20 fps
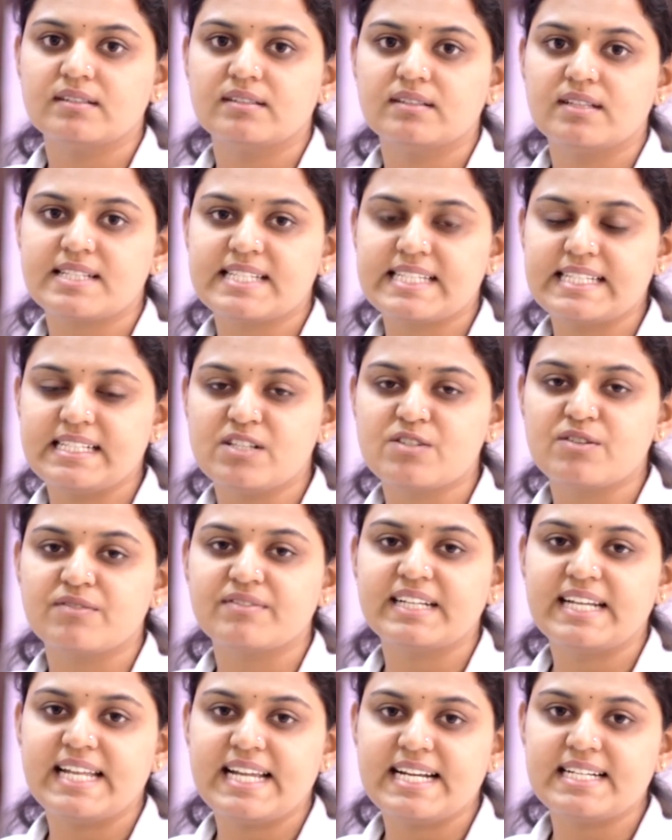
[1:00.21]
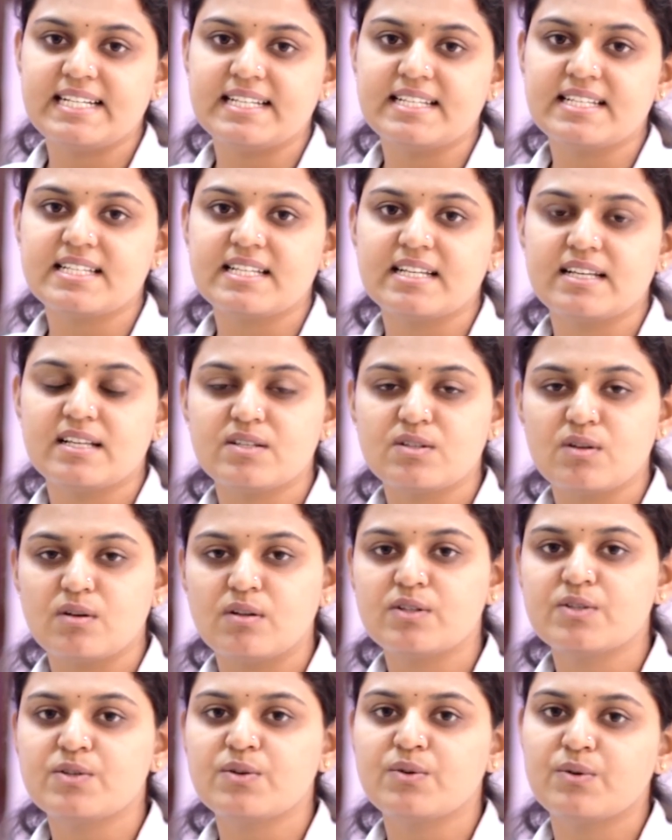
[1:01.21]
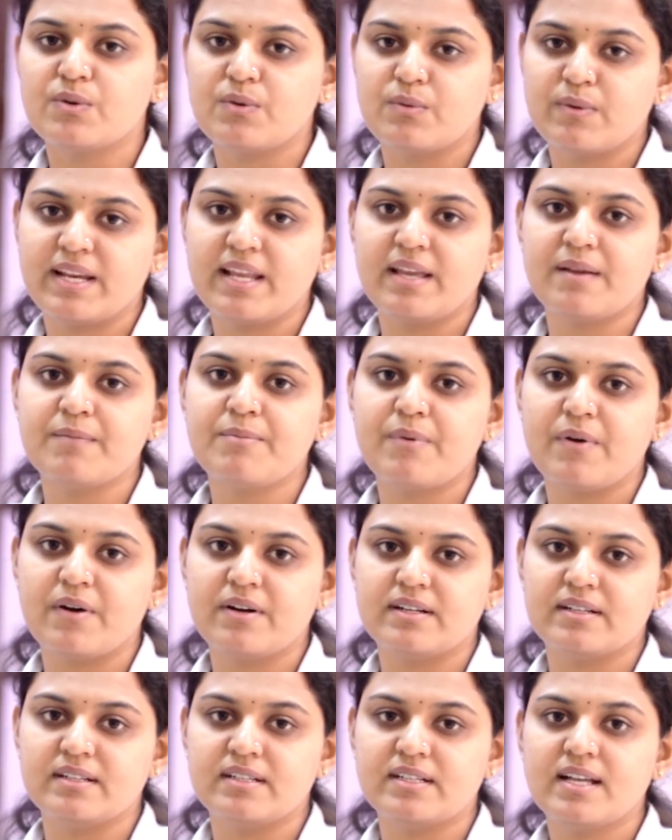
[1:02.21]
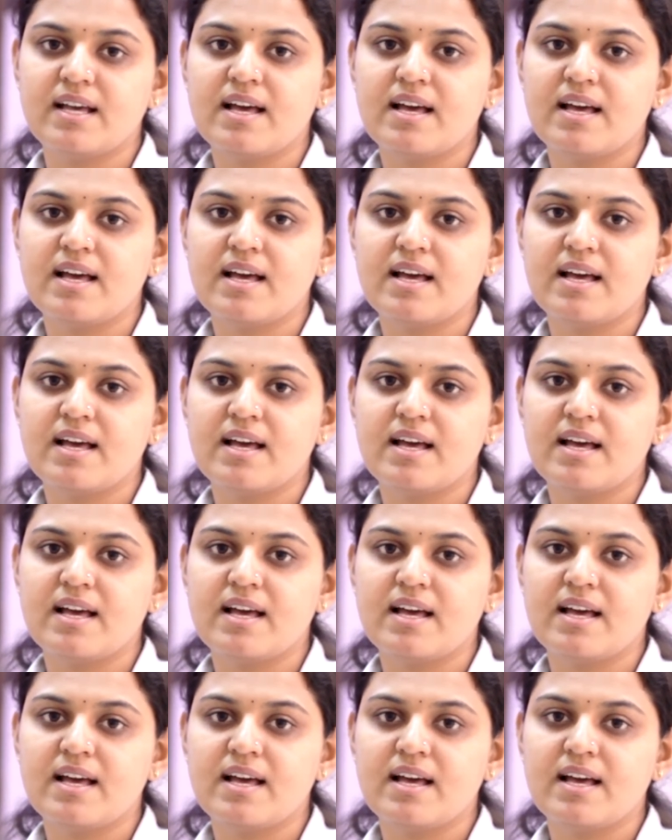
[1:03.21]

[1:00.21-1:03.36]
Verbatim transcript: the skills of the dentist is also very important